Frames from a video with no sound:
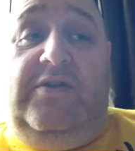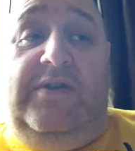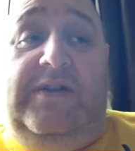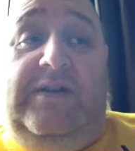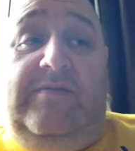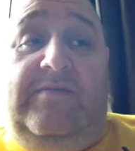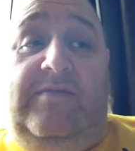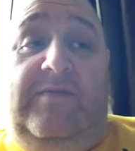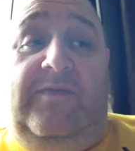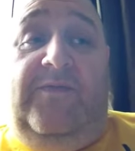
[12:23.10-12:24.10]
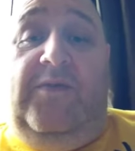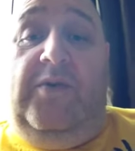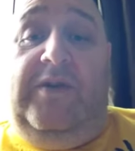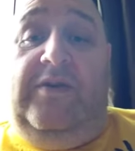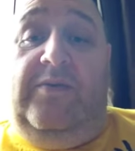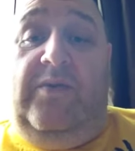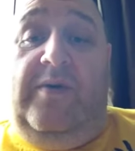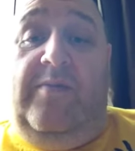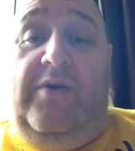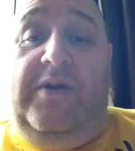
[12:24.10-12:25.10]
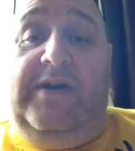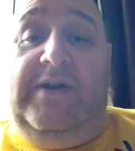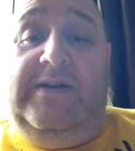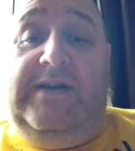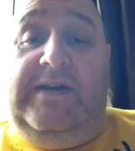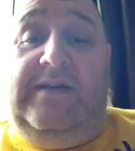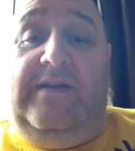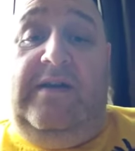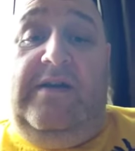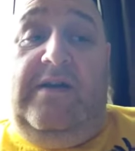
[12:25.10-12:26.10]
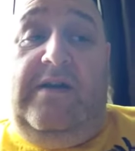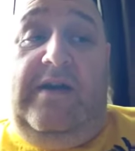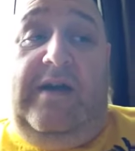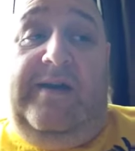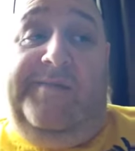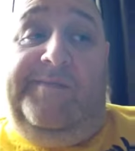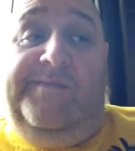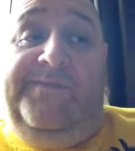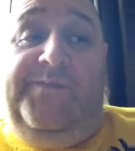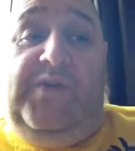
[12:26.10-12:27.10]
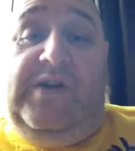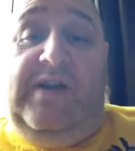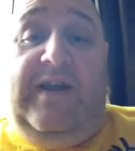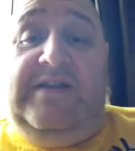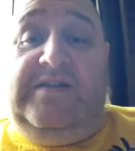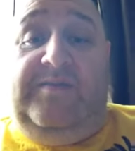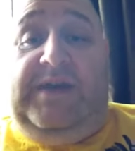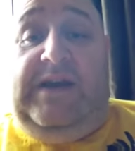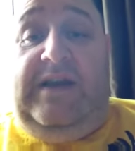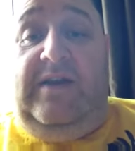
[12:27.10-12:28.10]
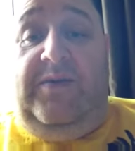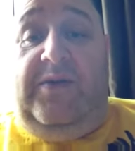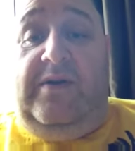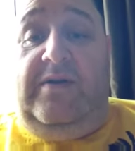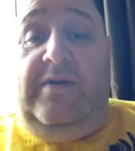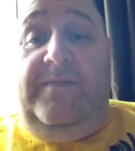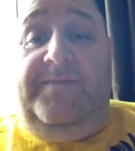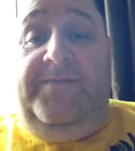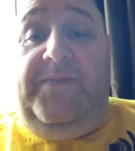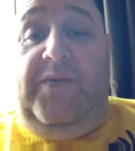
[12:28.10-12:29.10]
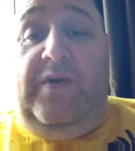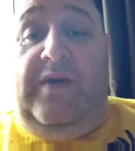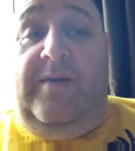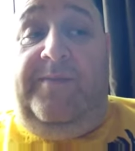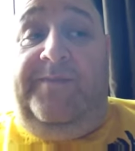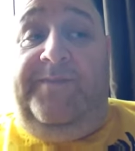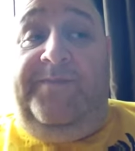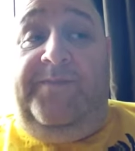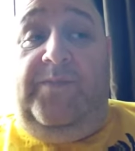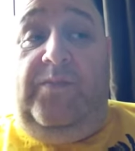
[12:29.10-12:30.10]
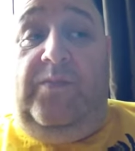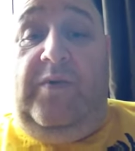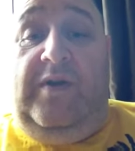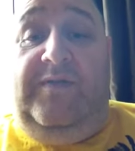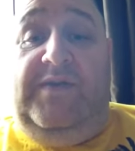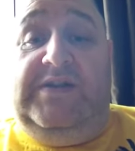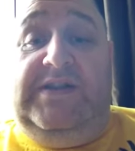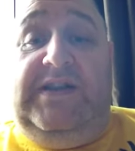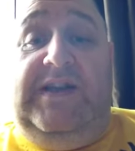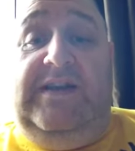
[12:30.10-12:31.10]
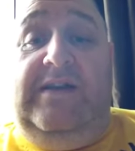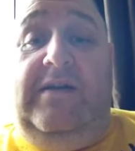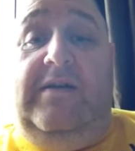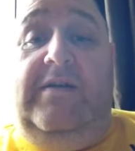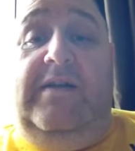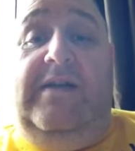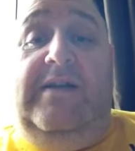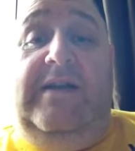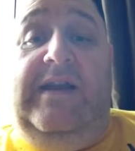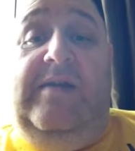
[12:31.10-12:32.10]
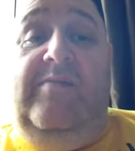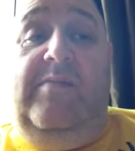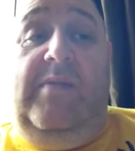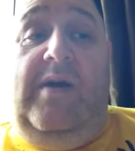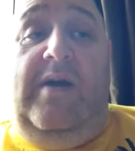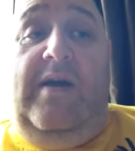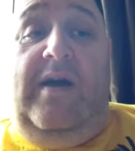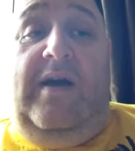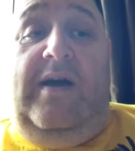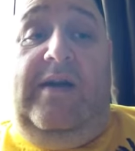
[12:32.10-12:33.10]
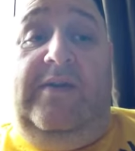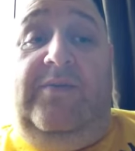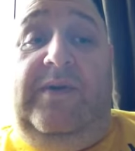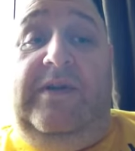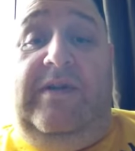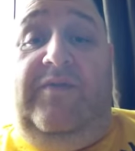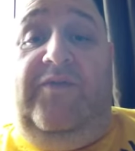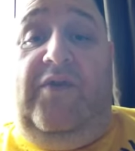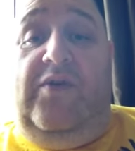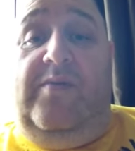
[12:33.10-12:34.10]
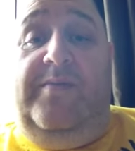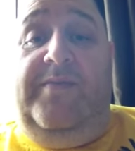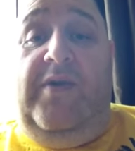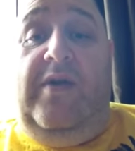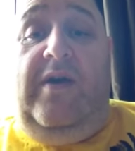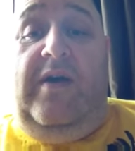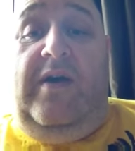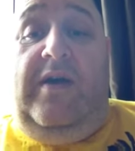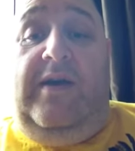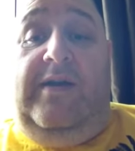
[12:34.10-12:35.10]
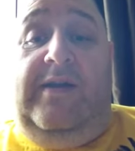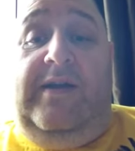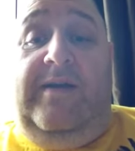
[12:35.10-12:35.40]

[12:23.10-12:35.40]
going to fully on what Monica did. You can ask me anything, and if you state your name and where you're from, and